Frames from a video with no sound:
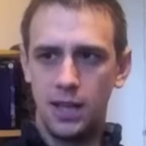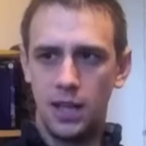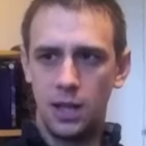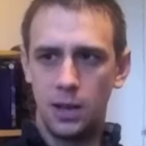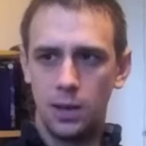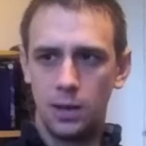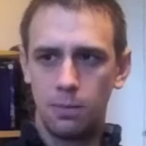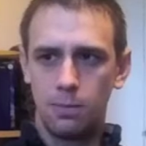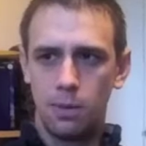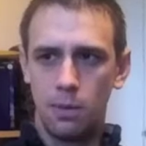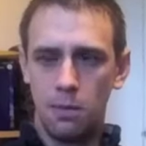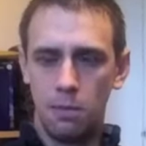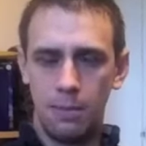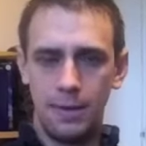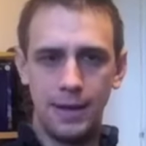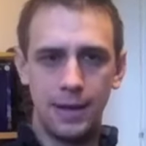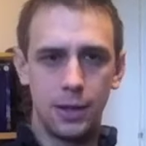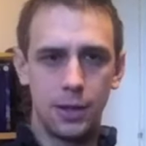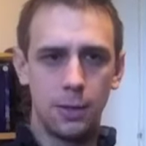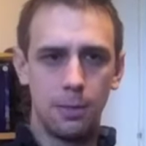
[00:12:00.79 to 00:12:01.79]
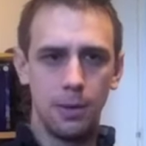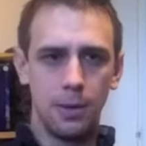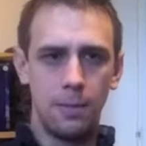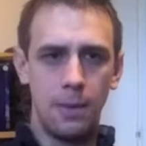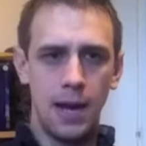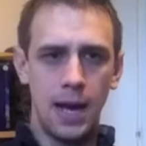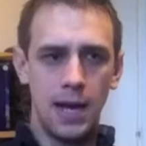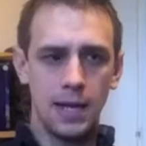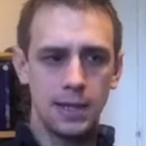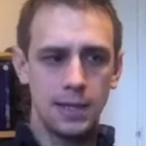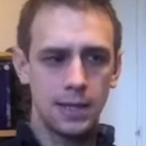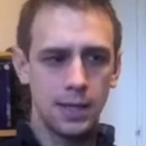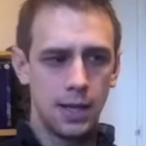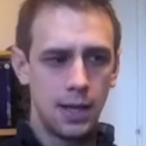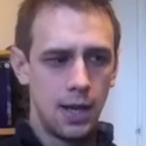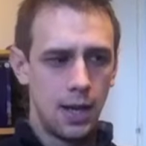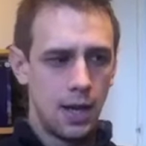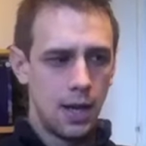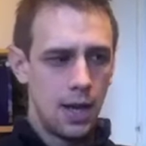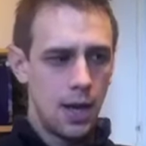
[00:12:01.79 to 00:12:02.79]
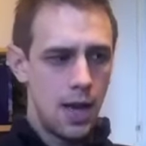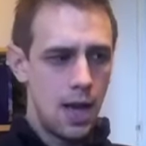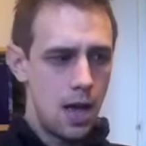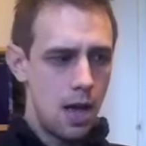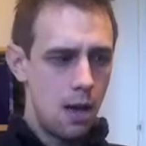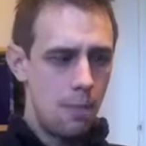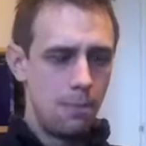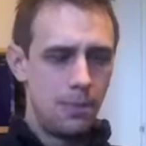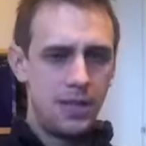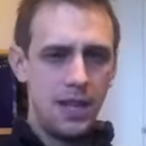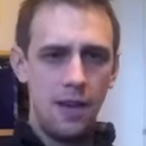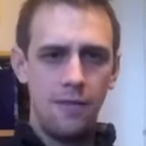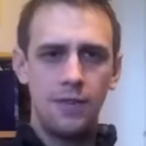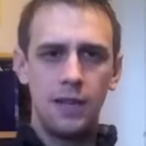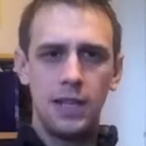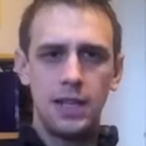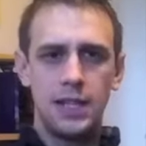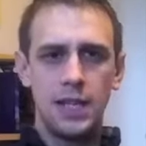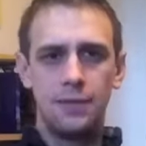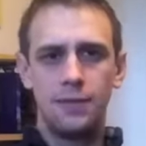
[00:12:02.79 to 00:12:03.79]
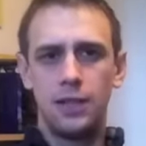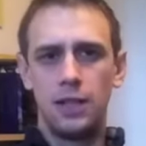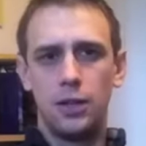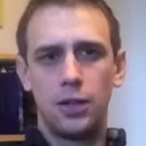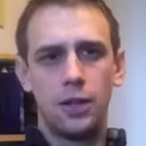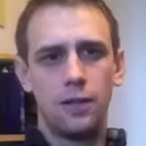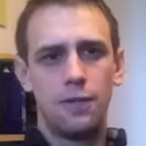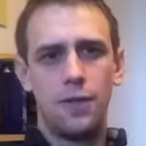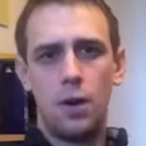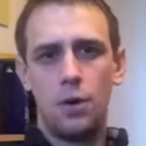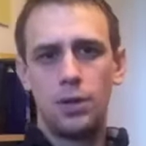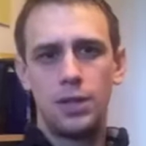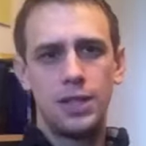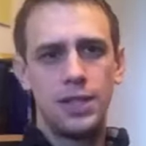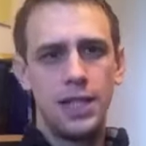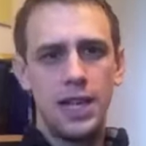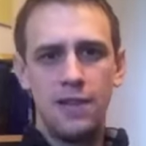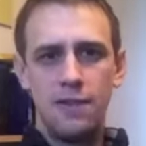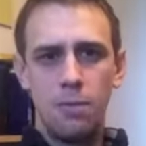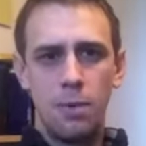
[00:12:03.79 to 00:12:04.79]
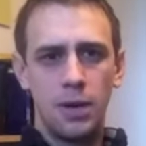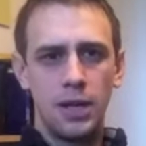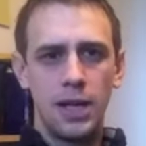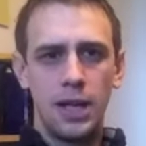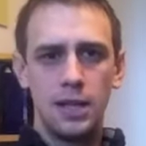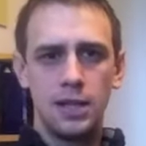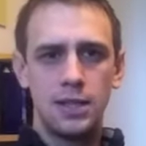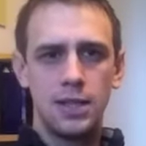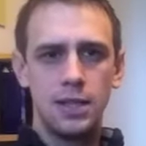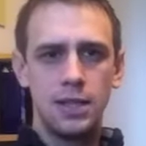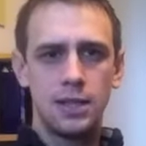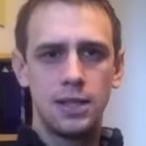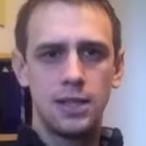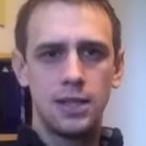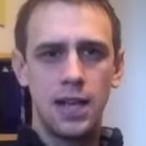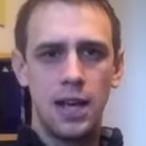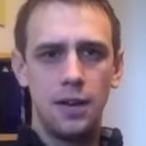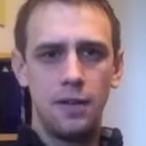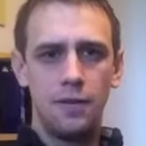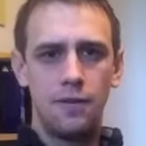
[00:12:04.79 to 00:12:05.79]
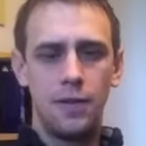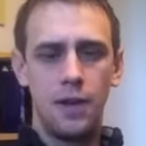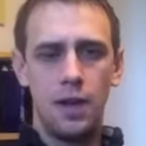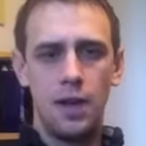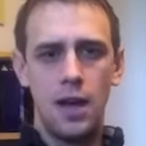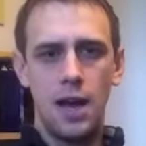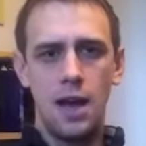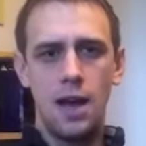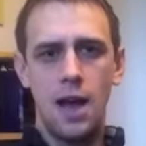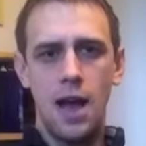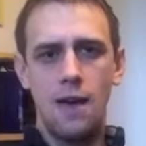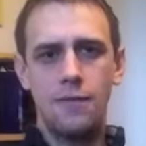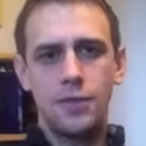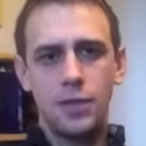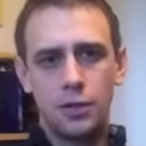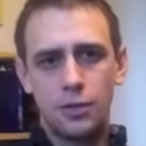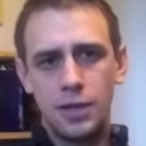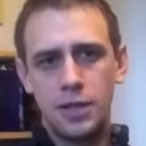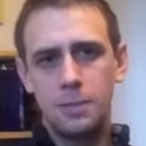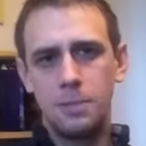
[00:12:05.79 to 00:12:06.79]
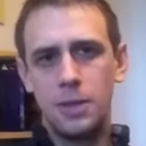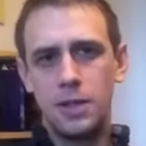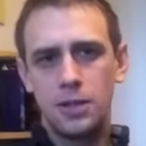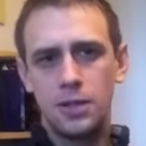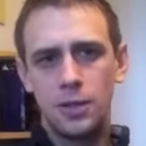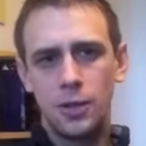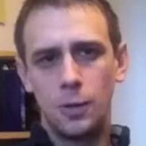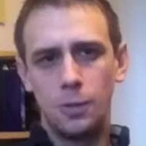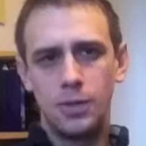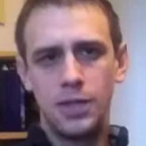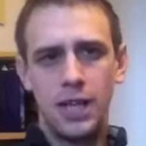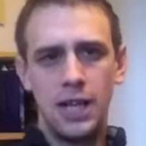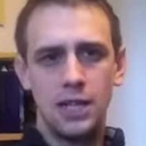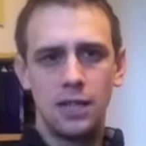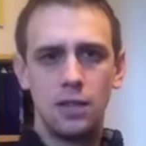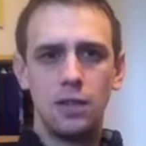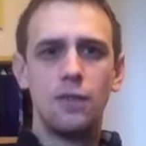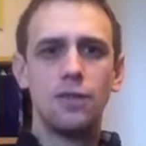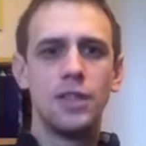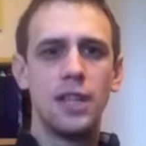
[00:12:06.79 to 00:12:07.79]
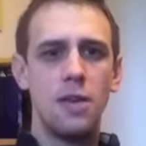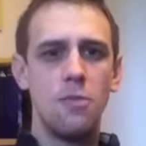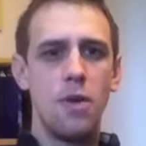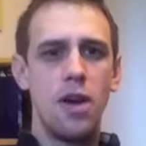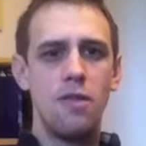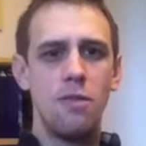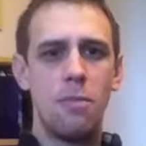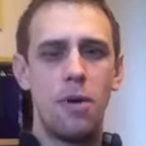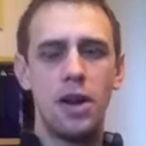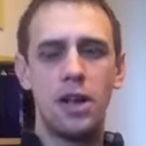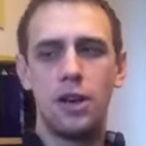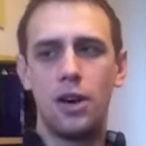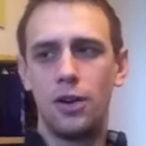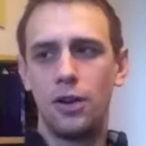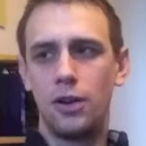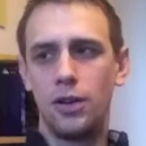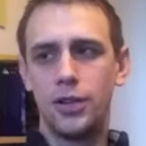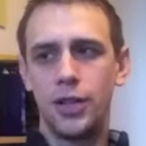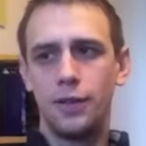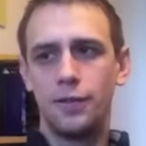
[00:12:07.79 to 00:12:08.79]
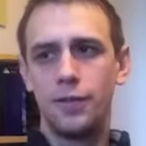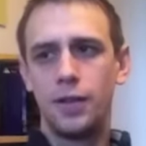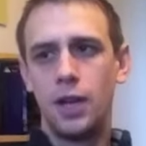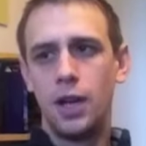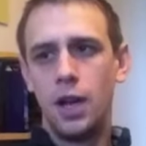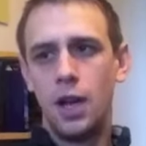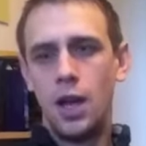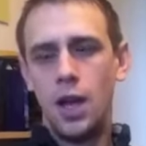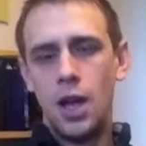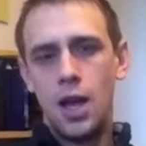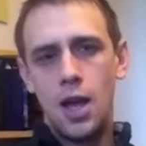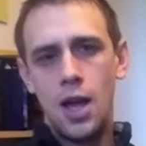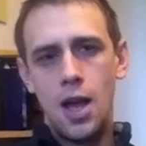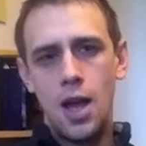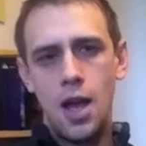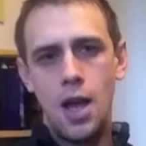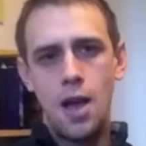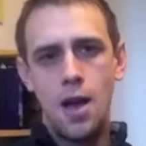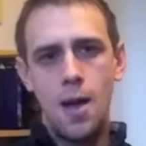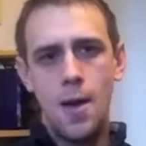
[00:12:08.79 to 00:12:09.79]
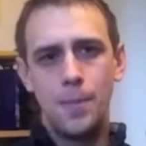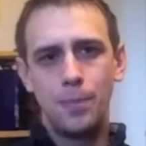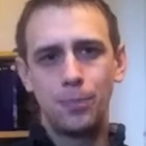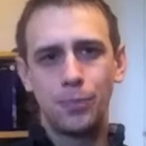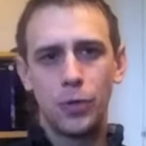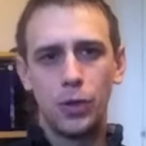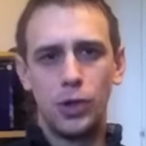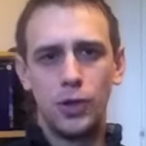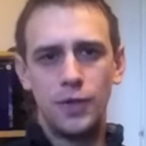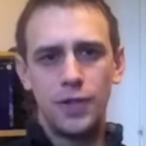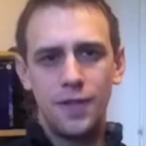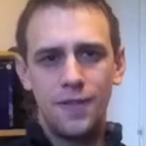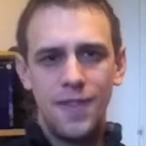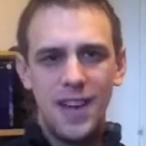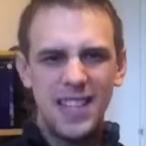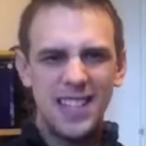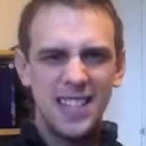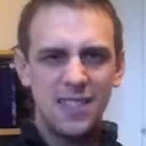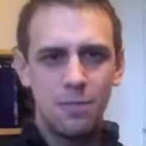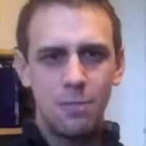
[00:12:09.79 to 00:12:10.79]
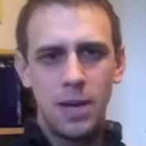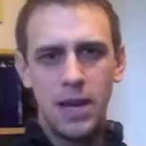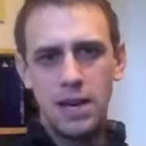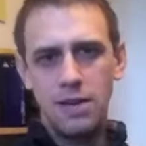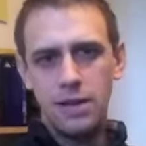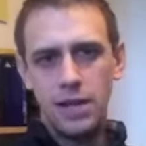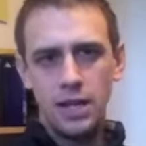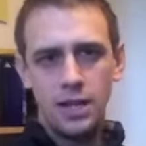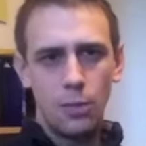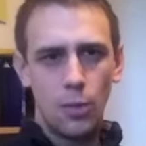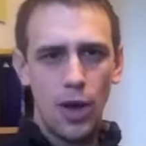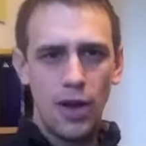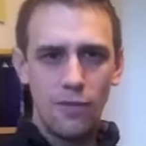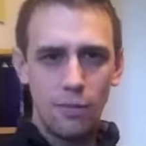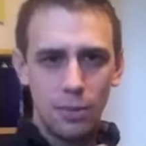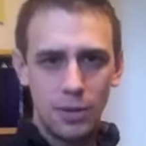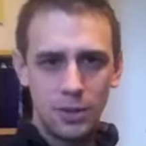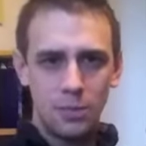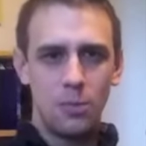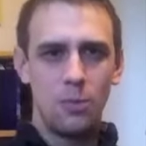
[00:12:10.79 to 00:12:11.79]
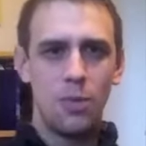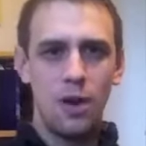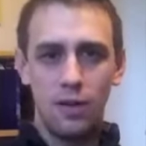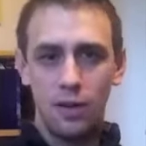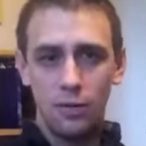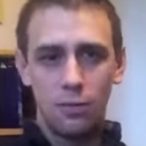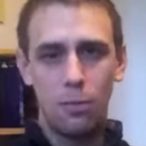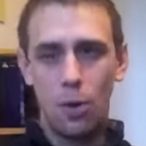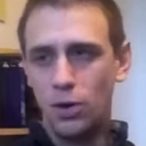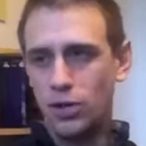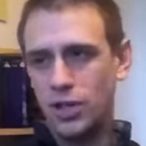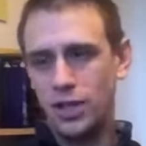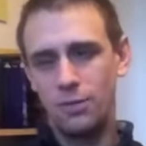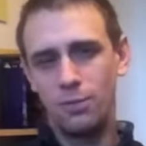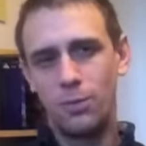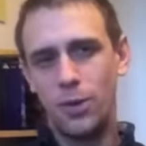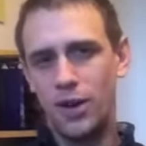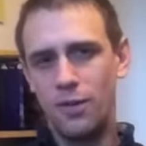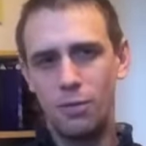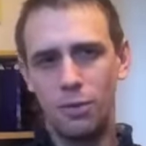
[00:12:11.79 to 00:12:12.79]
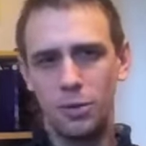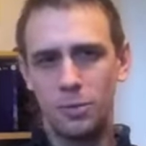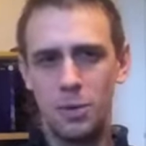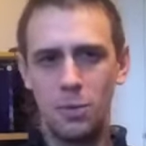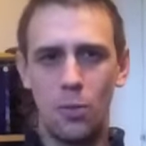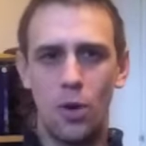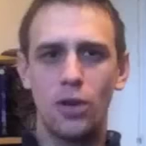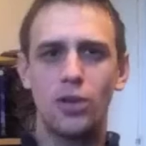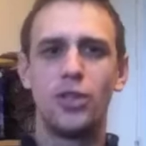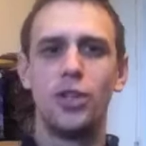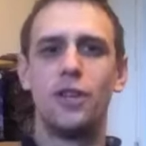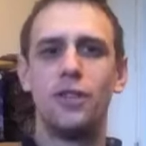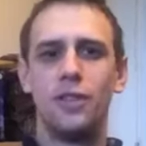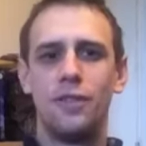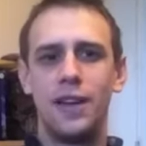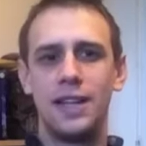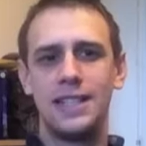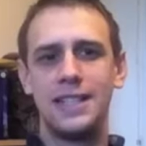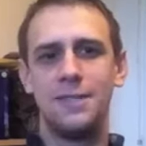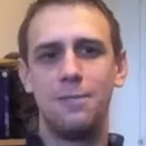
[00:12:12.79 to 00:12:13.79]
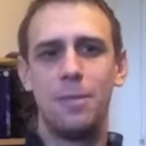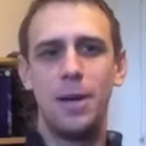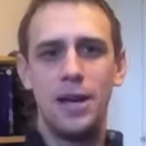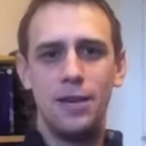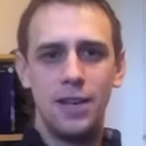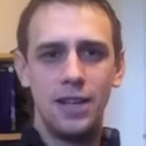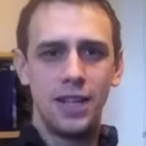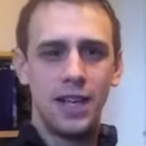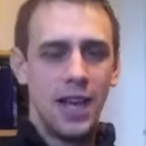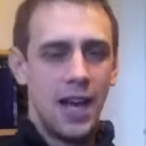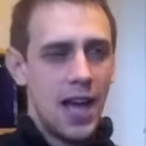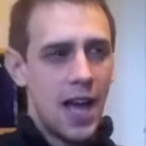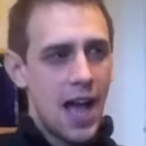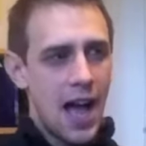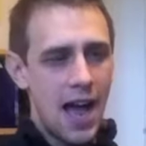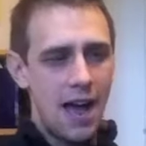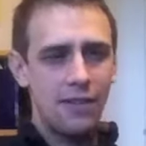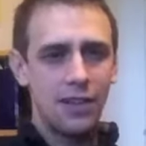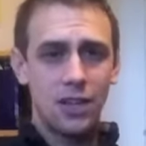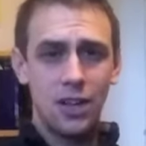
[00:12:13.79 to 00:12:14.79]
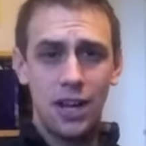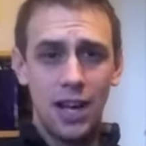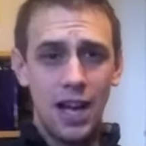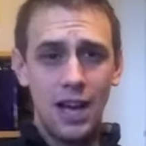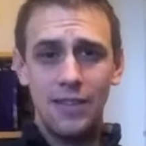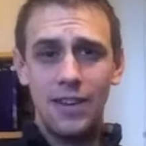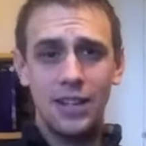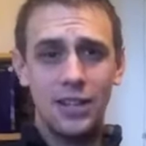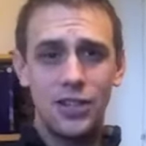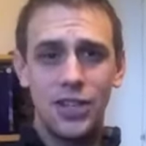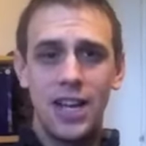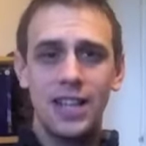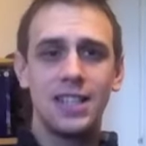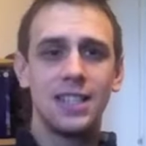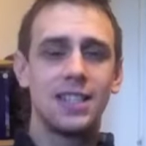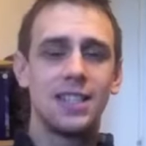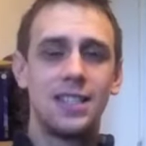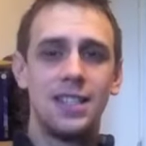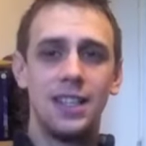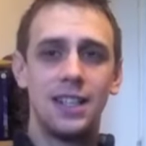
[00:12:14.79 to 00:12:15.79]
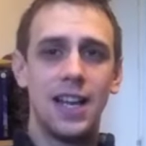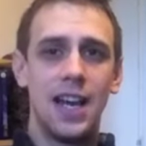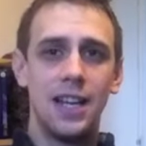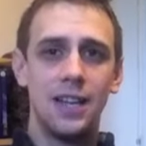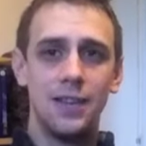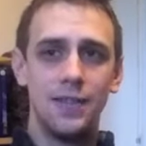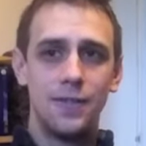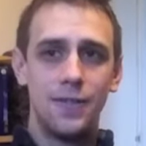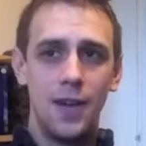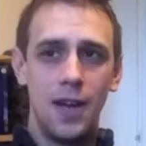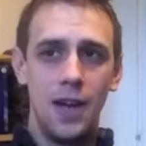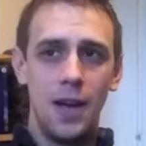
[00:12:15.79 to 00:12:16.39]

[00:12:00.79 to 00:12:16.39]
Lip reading: that'll probably be in a couple of parts. Definitely looking forward to seeing everybody else's kind of after Christmas updates. Love seeing what everybody got hold of over the festive period, and I love watching what everyone's been watching over the festive period. I haven't had a chance to kind of